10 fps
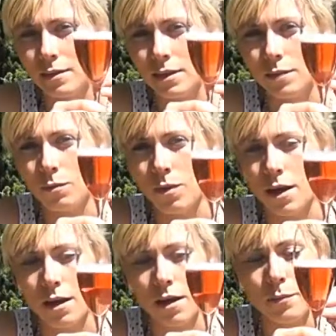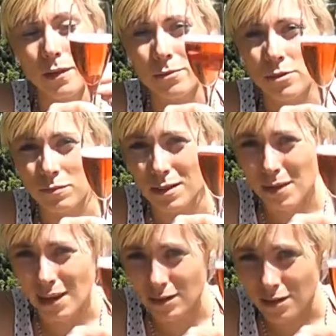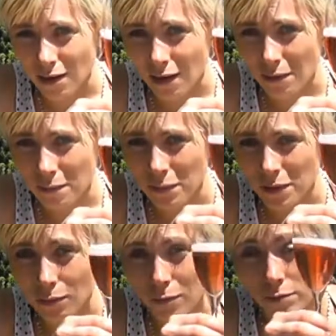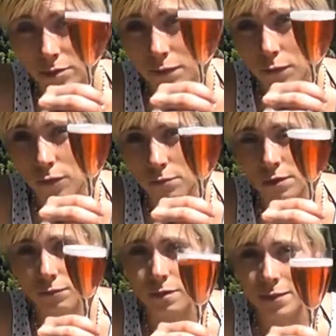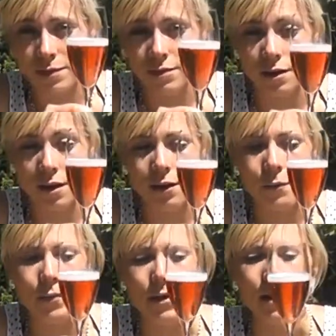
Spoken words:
the bubbles are rebounded up, bubbles are formed and rebounded up,